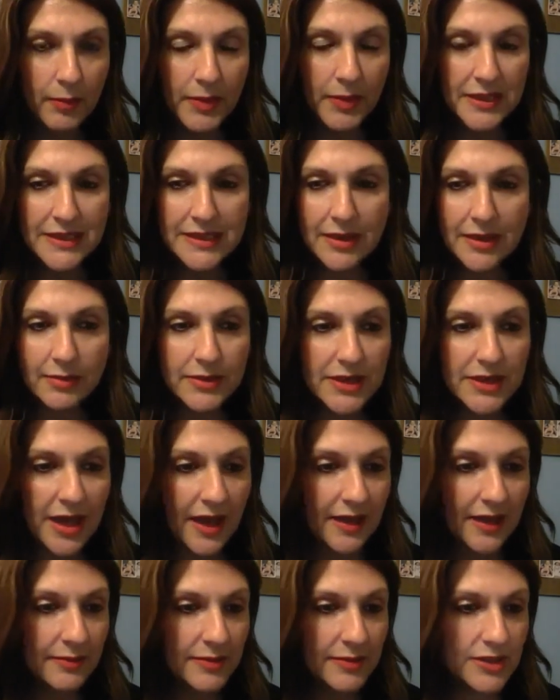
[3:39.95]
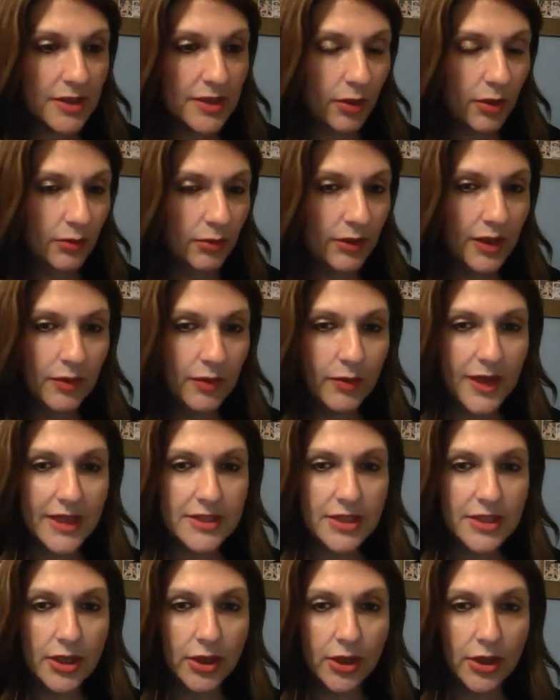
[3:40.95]
But sometimes the only
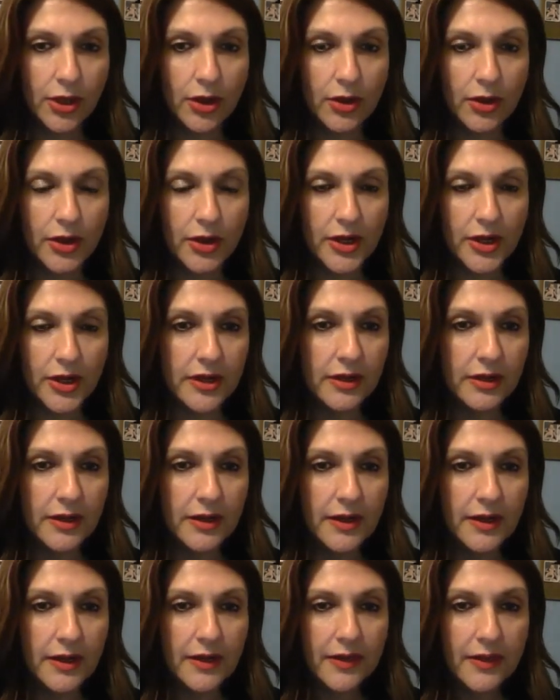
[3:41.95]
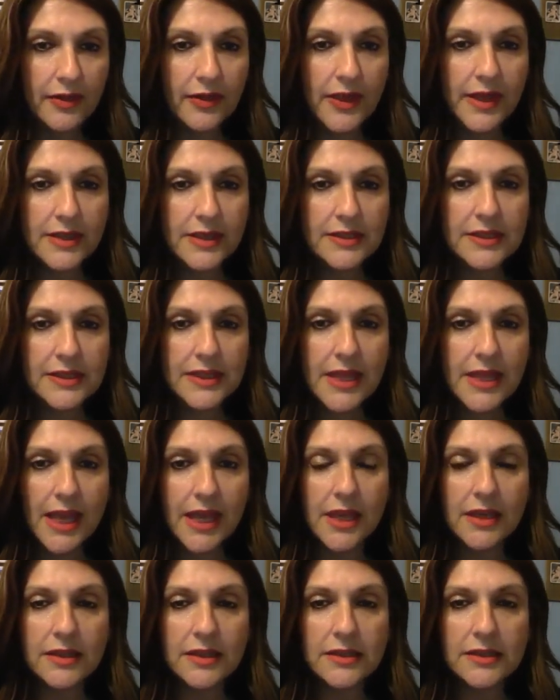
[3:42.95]
way to turn these
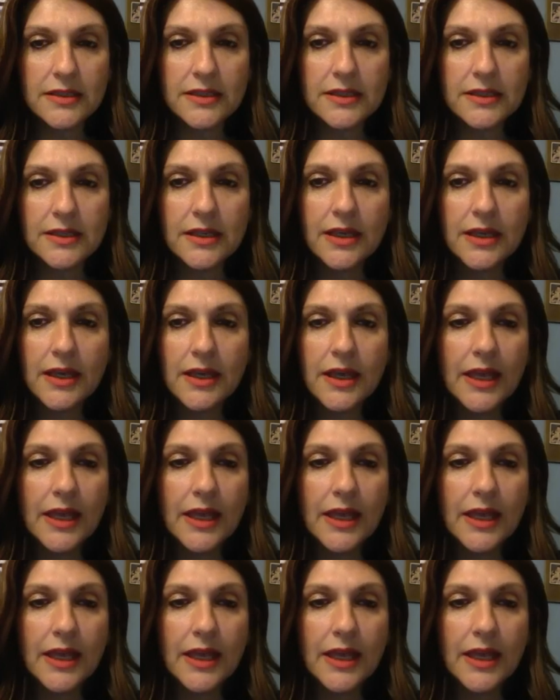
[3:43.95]
things